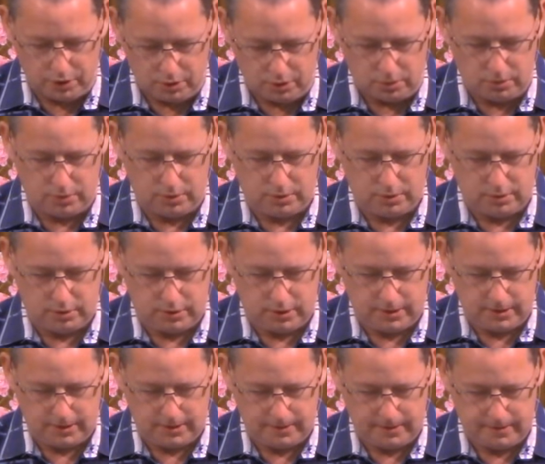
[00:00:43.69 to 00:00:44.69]

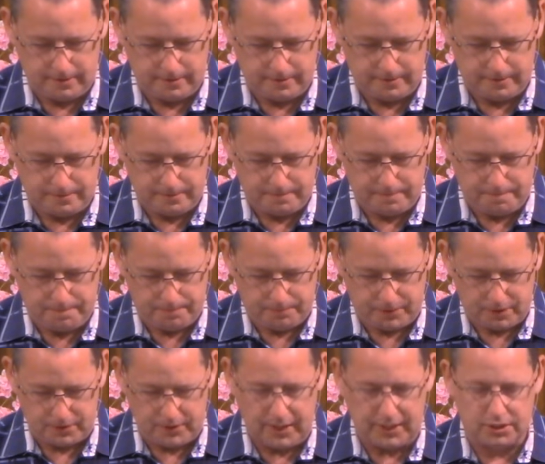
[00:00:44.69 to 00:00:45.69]

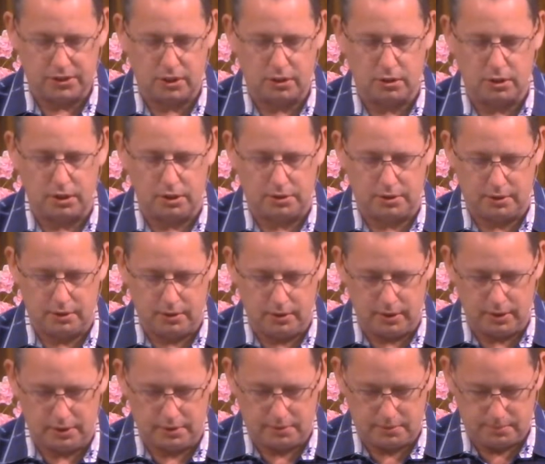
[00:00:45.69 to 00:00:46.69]
And that's our, uh,
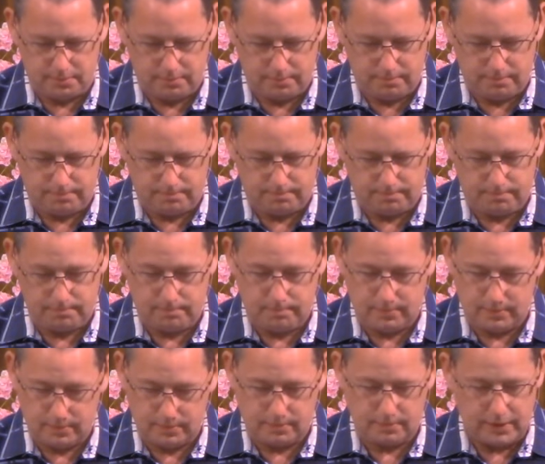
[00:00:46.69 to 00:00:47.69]
uh,
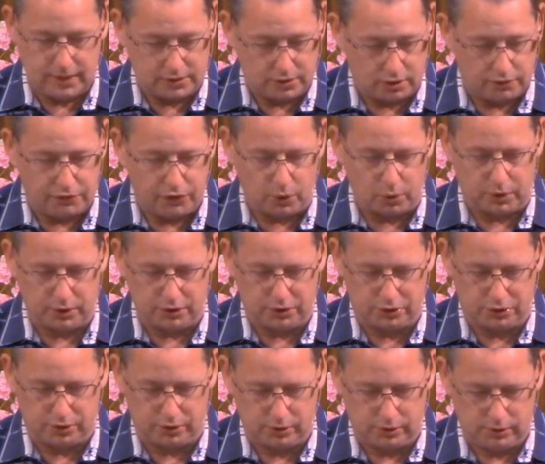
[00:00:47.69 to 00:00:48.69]
that's our focus.